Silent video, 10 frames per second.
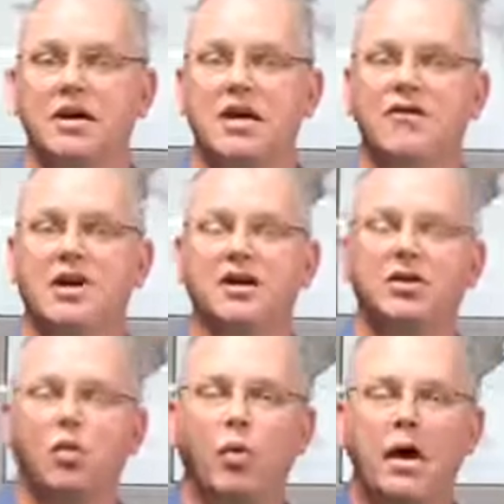even
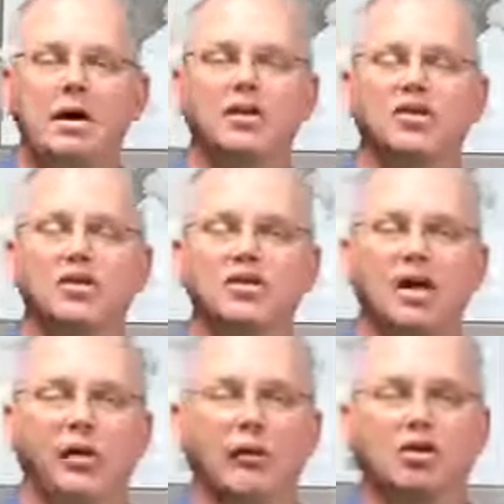in the
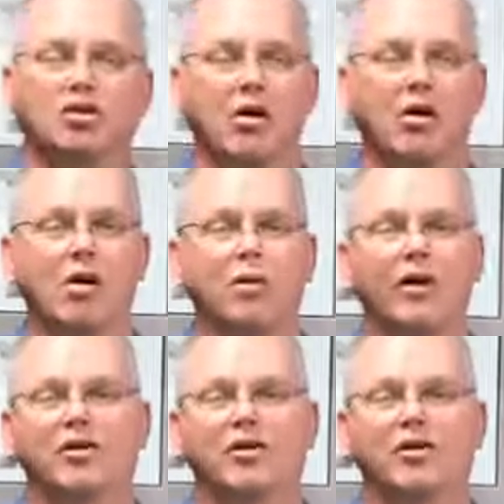weaknesses that we struggle